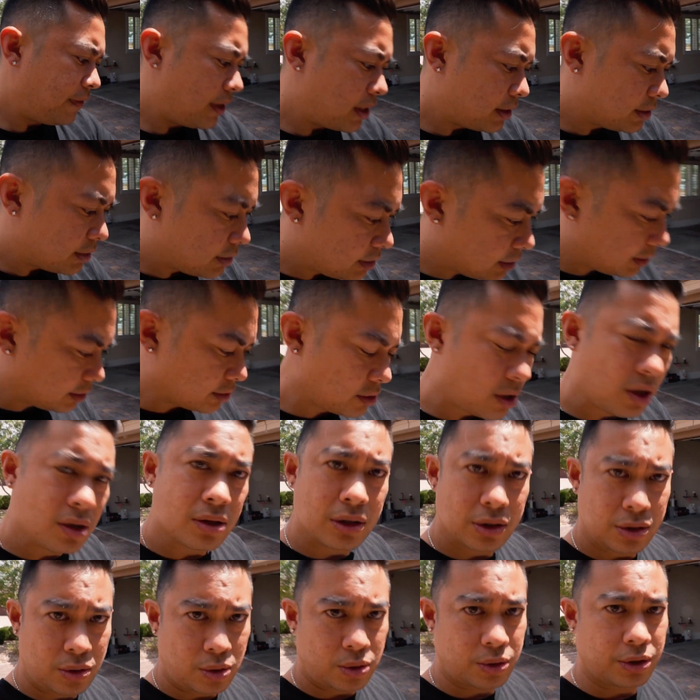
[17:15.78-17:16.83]
yes it's called
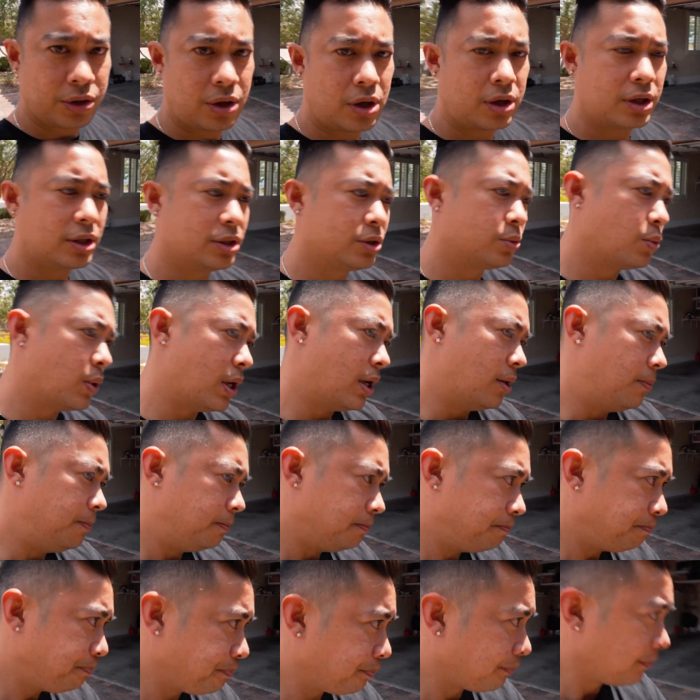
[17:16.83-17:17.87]
a courtyard as well
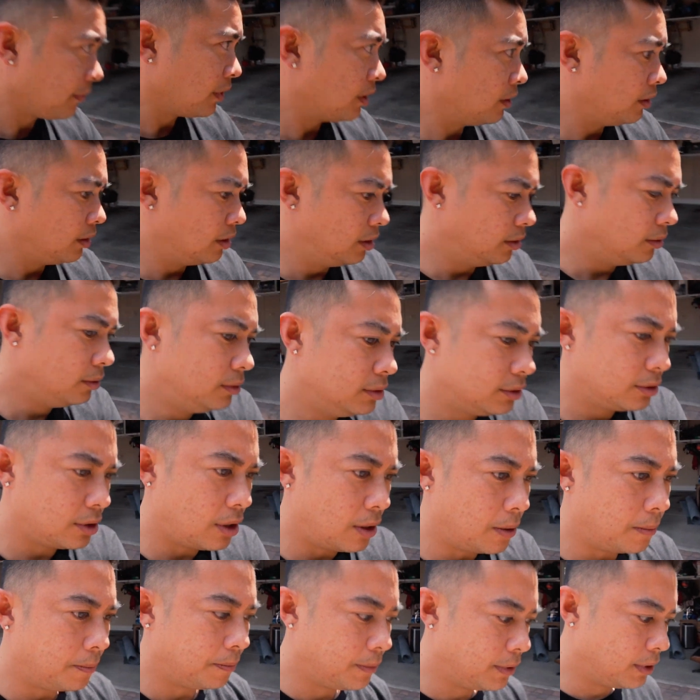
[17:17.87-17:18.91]

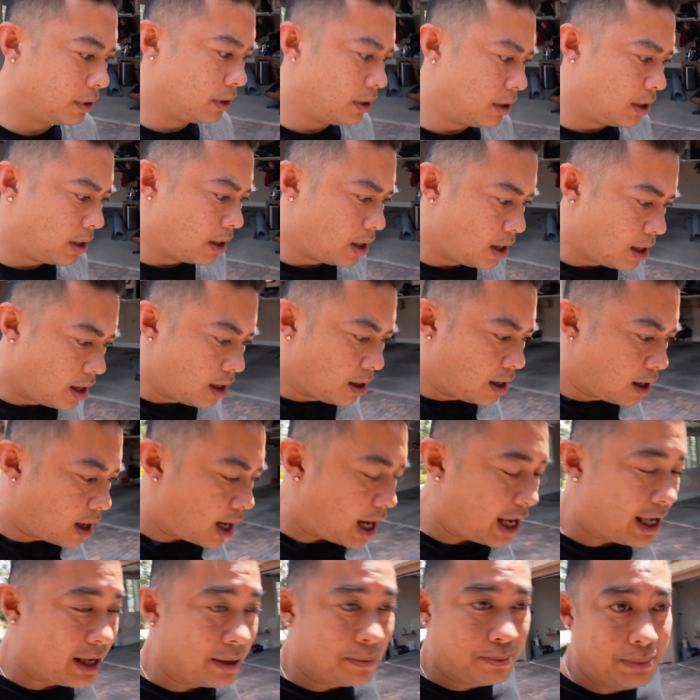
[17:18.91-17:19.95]
so
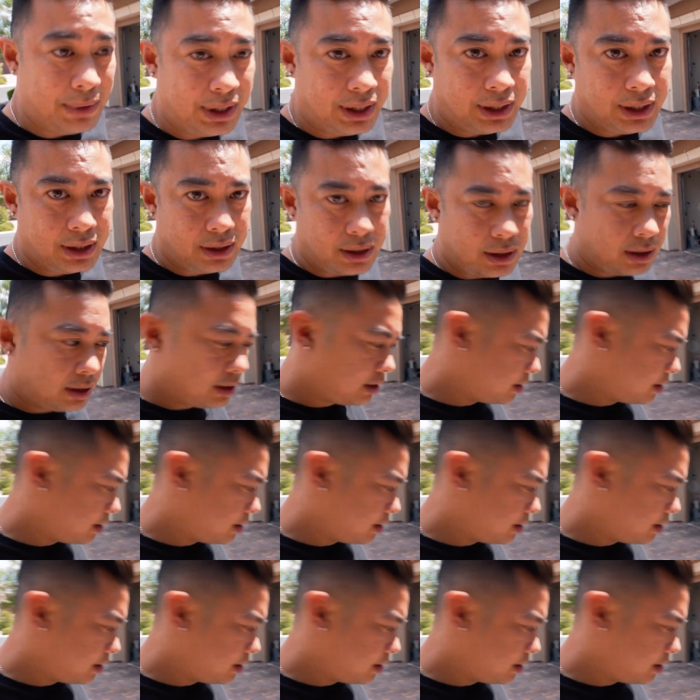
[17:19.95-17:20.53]
i am meeting